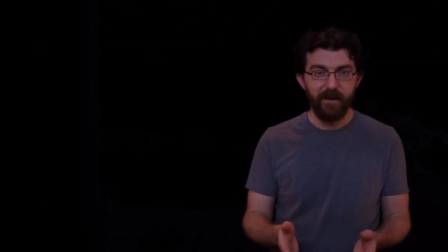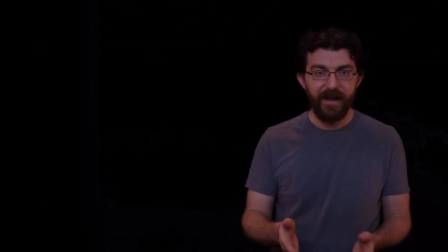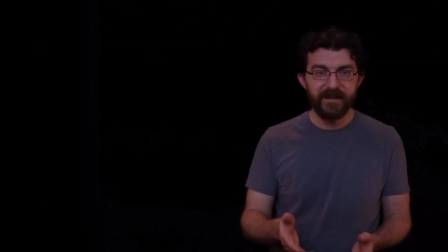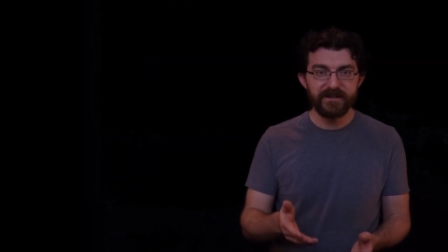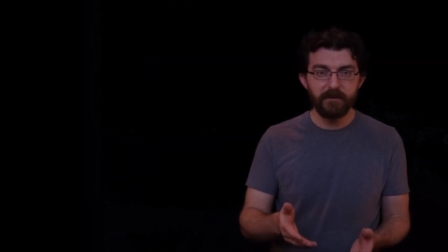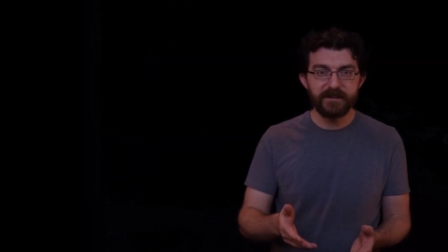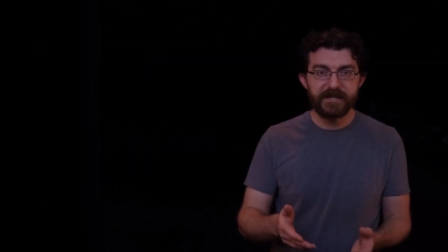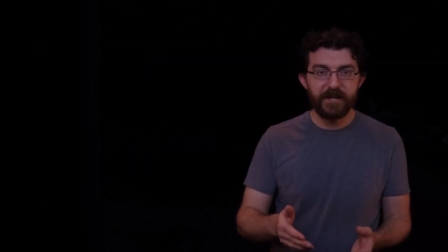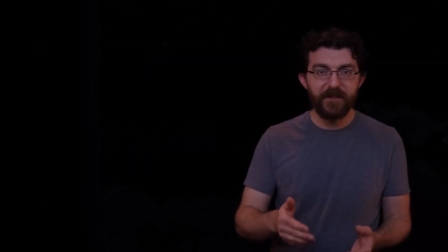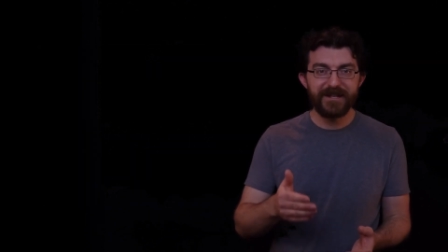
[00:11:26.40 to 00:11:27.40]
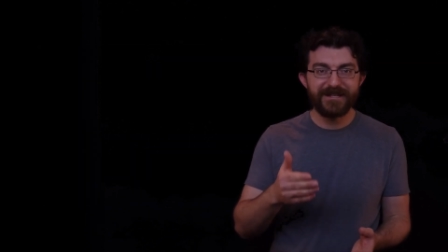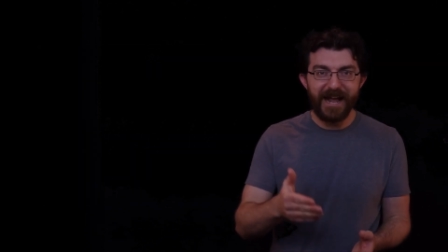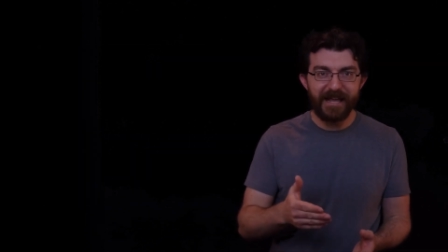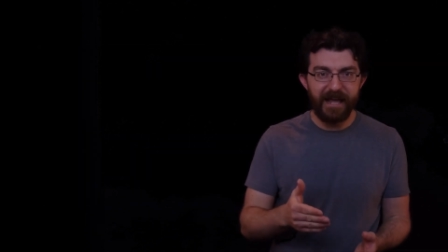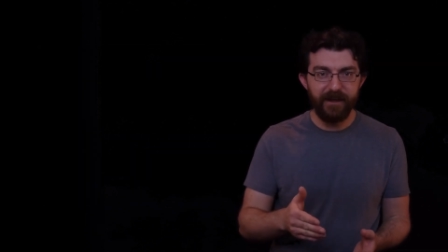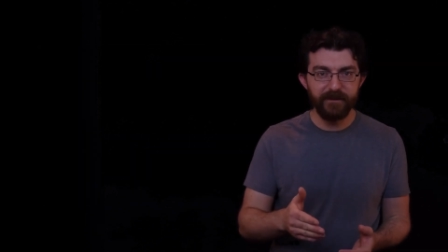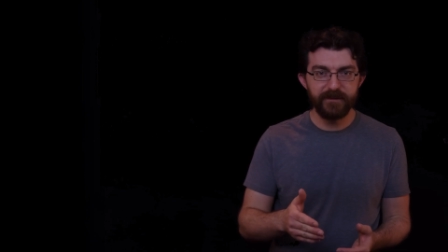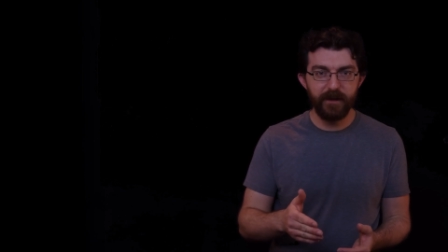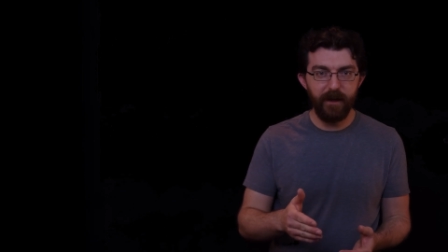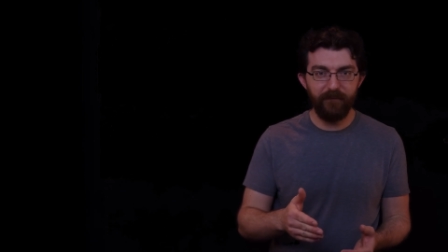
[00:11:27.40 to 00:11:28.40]
Insulting to the
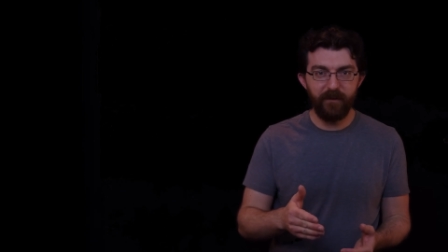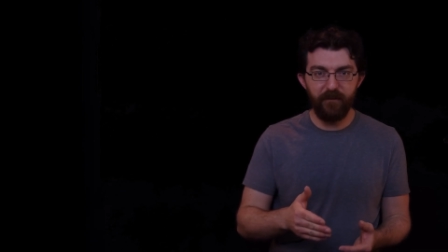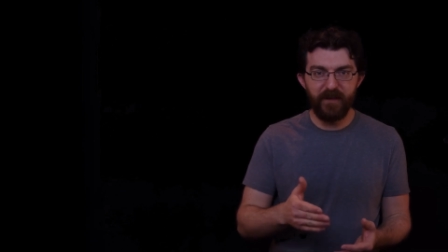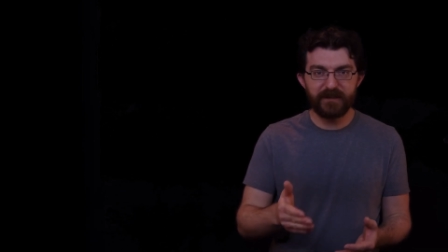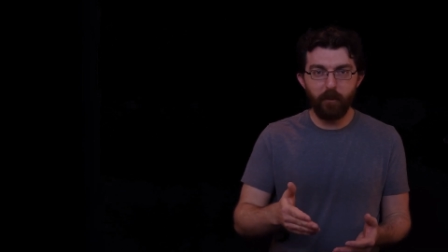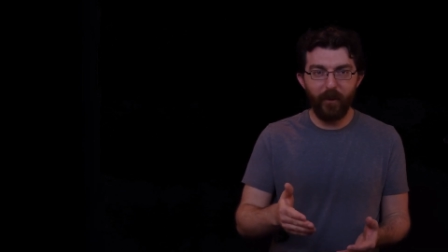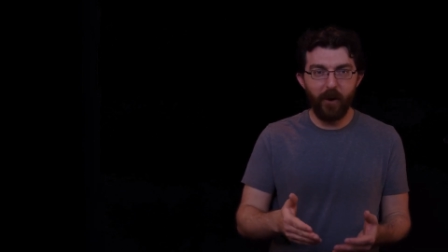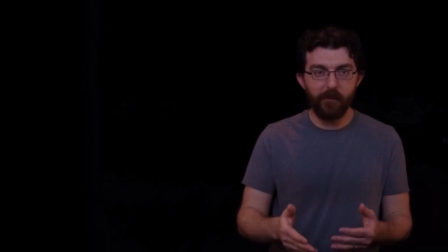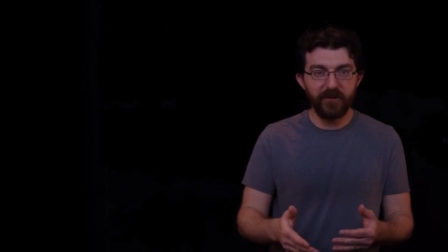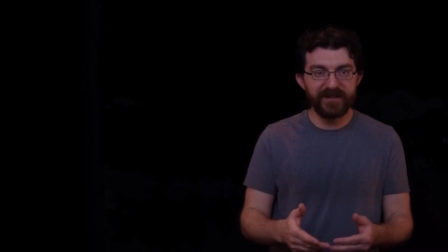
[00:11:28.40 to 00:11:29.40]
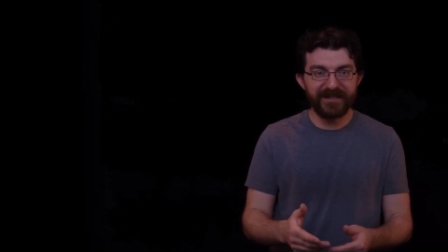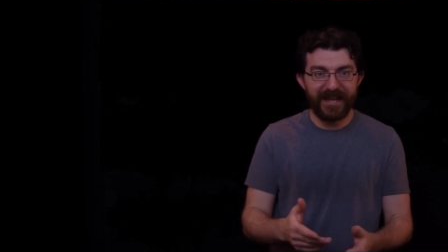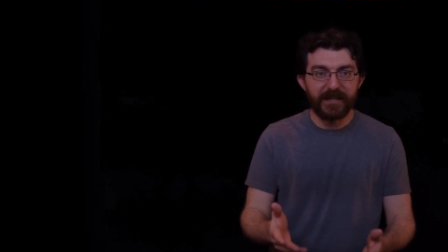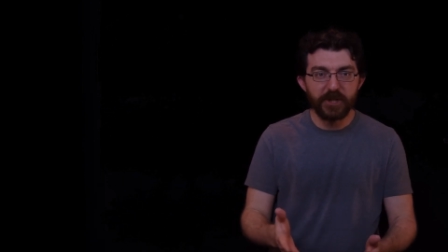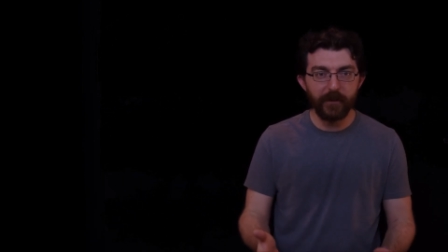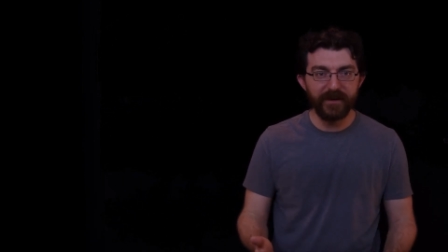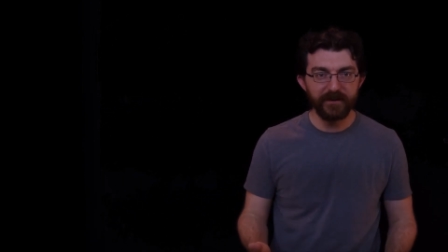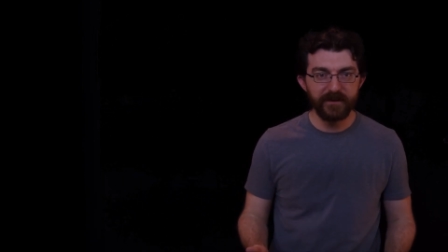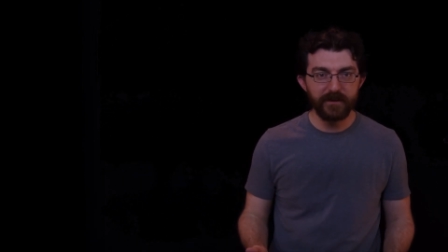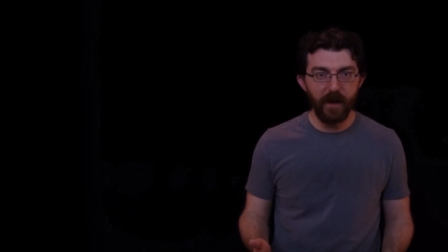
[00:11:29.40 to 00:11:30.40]
decades, at this point almost
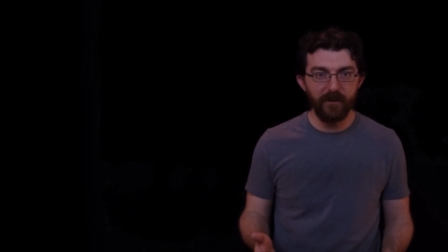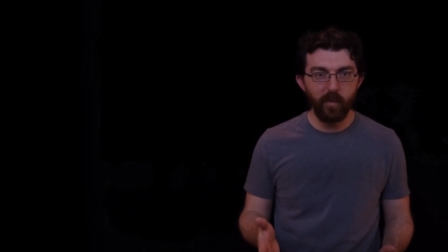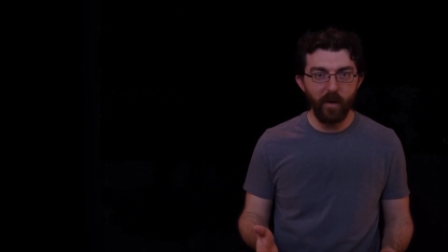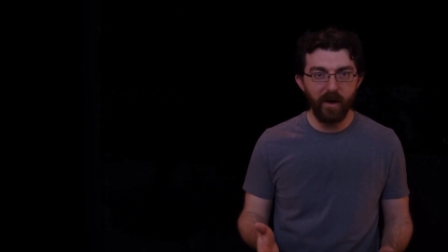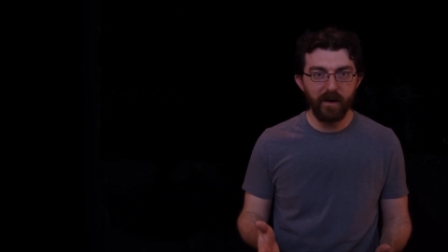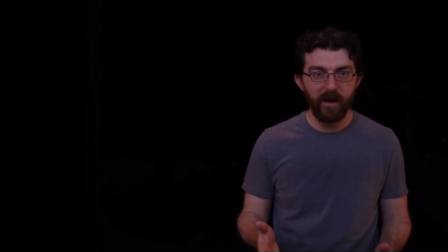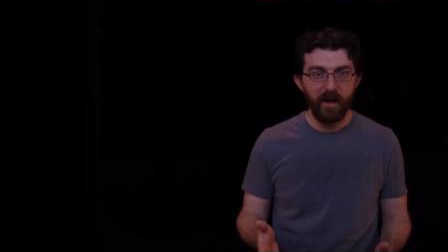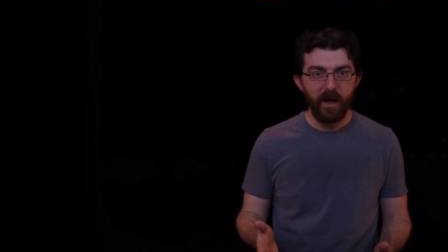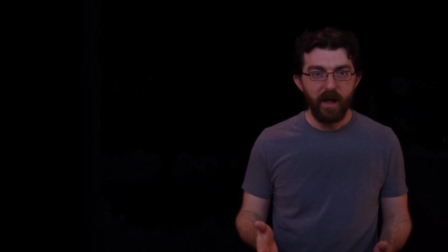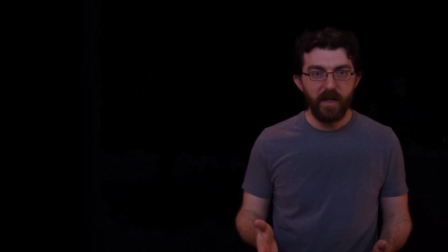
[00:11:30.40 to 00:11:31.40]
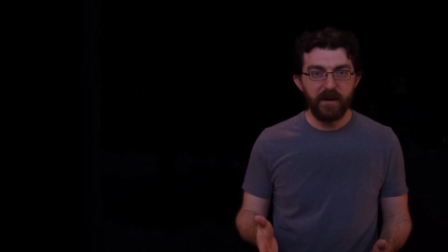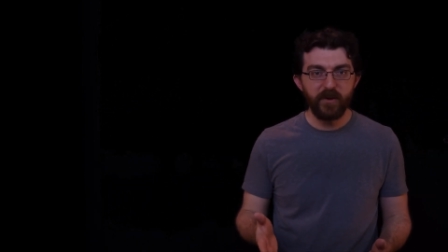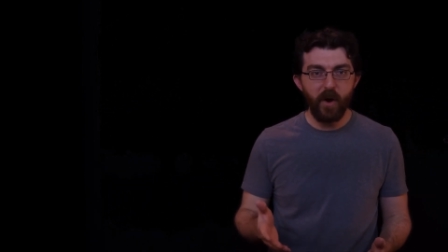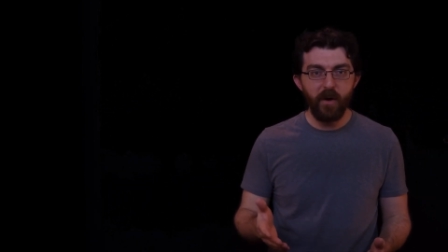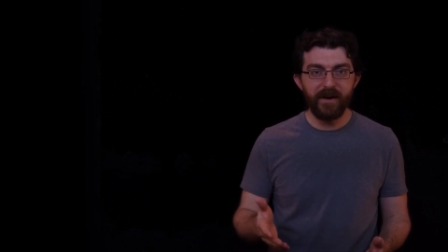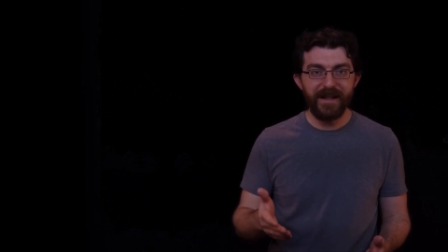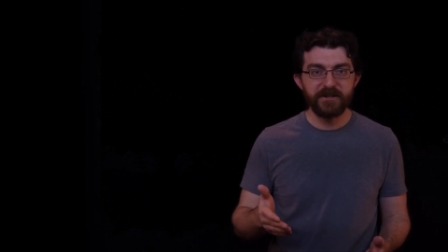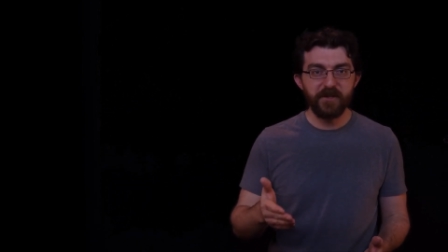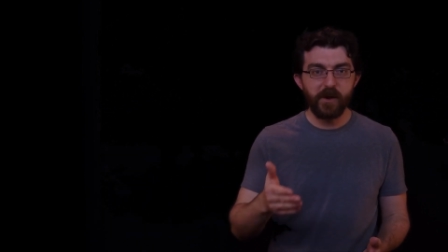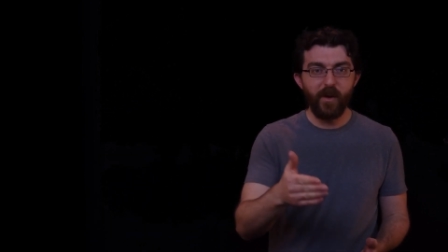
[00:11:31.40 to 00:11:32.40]
centuries, of work that have gone
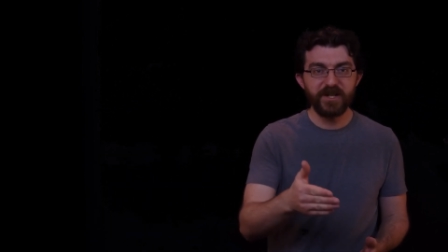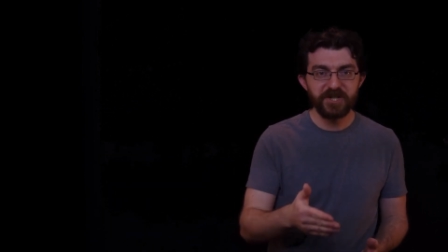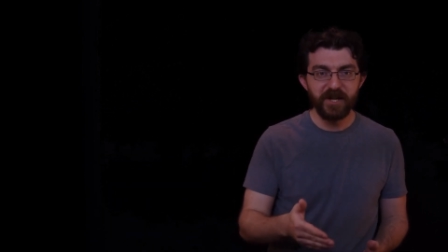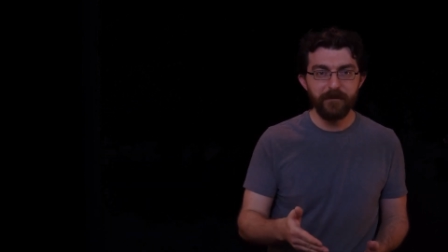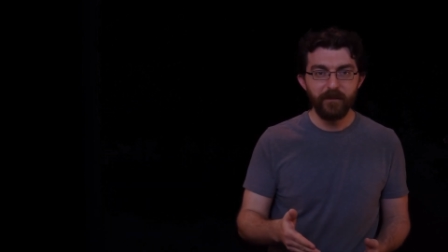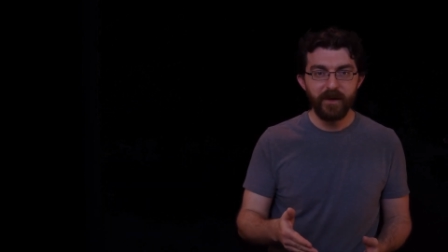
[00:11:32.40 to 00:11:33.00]
into the question.